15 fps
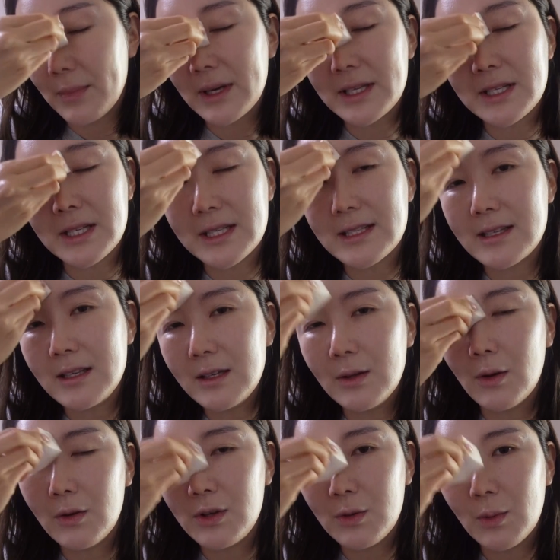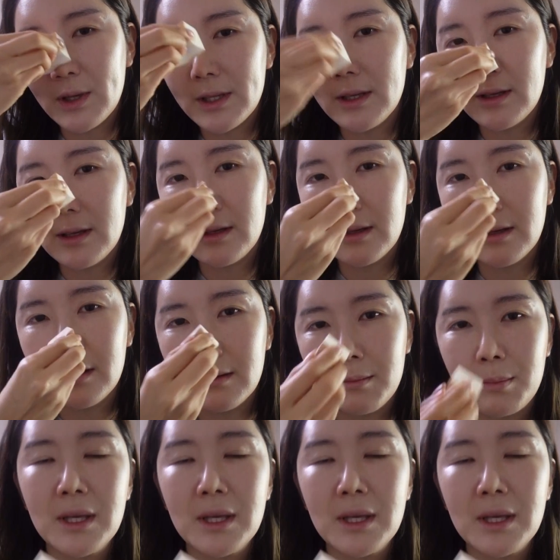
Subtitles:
but it's just, you know, you wanna